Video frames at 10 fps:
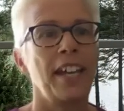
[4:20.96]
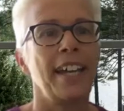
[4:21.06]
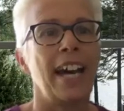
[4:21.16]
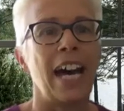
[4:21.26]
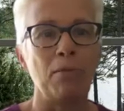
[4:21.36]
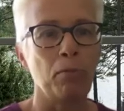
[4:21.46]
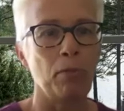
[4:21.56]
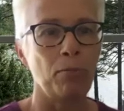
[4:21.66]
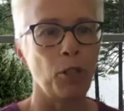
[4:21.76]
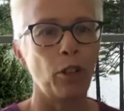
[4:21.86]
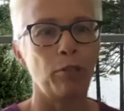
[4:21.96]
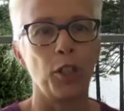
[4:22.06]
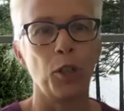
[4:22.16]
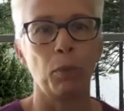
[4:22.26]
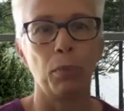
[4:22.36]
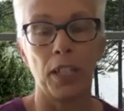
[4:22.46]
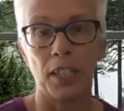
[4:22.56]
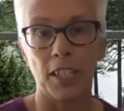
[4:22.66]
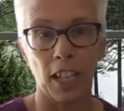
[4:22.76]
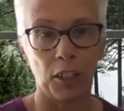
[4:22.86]
I'm a member of the European
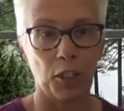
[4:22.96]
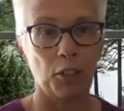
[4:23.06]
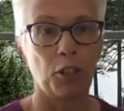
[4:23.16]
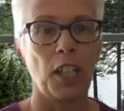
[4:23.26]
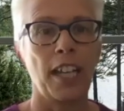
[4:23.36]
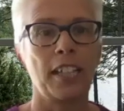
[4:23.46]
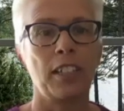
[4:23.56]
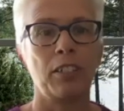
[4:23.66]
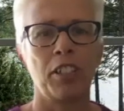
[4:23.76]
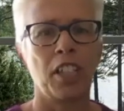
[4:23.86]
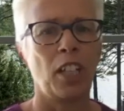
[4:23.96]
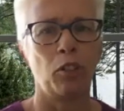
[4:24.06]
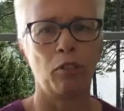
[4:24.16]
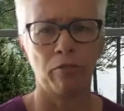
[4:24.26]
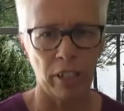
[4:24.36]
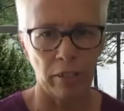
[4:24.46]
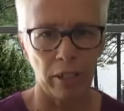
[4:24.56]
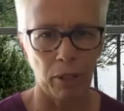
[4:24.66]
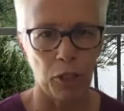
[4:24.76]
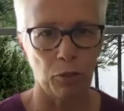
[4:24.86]
CIQ Collective, and I look very
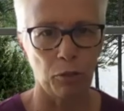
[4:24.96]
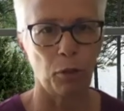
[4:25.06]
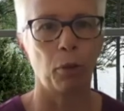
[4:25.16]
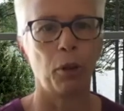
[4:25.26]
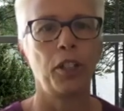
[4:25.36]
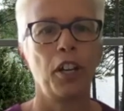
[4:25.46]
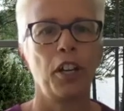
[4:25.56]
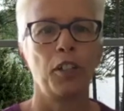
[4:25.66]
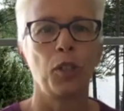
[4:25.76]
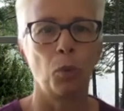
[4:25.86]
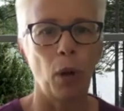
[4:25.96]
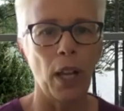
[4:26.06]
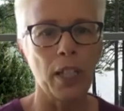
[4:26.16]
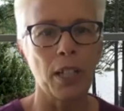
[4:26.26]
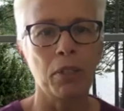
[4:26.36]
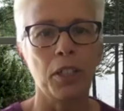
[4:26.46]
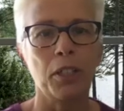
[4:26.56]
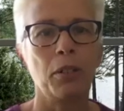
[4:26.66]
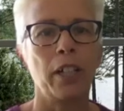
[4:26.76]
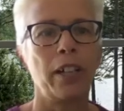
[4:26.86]
much forward to welcoming
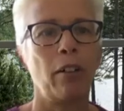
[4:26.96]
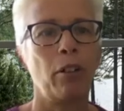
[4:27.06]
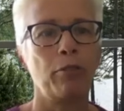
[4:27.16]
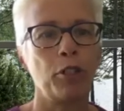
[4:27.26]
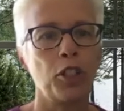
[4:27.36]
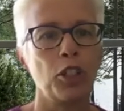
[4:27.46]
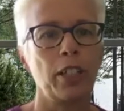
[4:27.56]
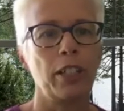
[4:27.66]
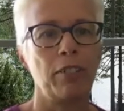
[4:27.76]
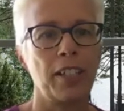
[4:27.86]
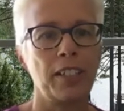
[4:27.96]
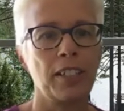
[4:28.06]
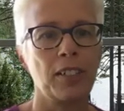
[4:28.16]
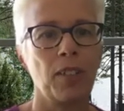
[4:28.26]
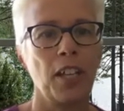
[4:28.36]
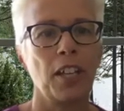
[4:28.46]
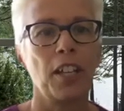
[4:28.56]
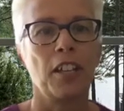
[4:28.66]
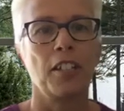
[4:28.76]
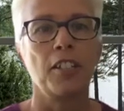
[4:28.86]
you at our virtual event.
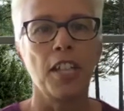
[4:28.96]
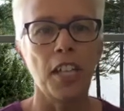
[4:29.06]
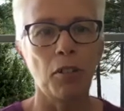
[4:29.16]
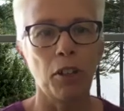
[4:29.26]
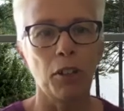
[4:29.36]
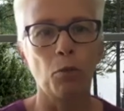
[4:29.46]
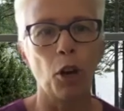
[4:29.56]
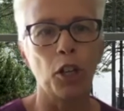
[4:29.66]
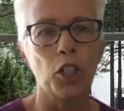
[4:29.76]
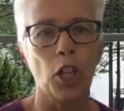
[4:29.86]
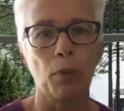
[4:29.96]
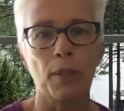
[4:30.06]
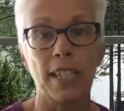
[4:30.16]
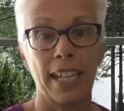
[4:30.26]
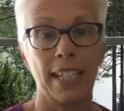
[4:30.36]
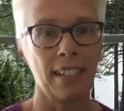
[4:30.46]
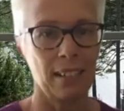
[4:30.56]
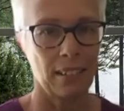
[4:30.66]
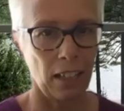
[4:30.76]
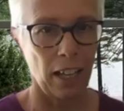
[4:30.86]
See you in the workshops and
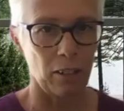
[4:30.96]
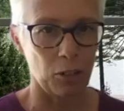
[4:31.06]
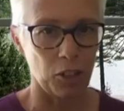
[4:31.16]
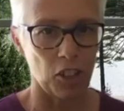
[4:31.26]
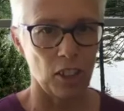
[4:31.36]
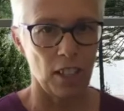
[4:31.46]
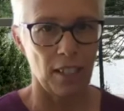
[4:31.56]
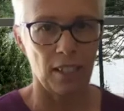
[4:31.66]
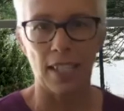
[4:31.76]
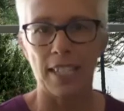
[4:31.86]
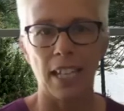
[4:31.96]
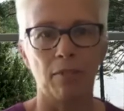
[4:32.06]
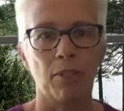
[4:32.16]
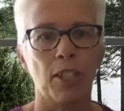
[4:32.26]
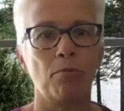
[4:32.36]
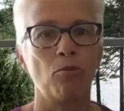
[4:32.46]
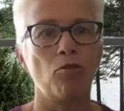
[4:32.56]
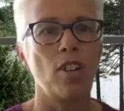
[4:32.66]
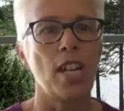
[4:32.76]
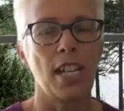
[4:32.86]
at the lounge. Let's have some
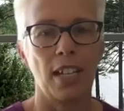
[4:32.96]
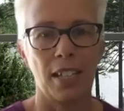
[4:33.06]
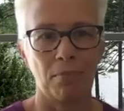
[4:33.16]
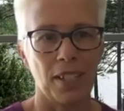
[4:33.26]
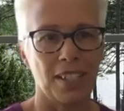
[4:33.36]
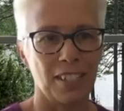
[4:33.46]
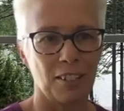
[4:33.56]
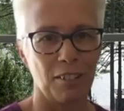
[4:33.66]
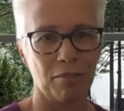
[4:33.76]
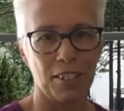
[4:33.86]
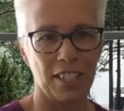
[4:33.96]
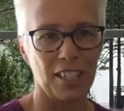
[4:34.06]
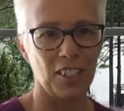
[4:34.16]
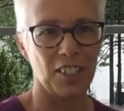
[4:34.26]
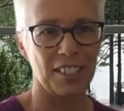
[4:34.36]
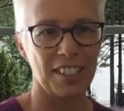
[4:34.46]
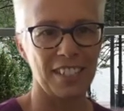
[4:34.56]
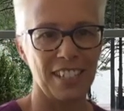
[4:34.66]
really amazing conversations.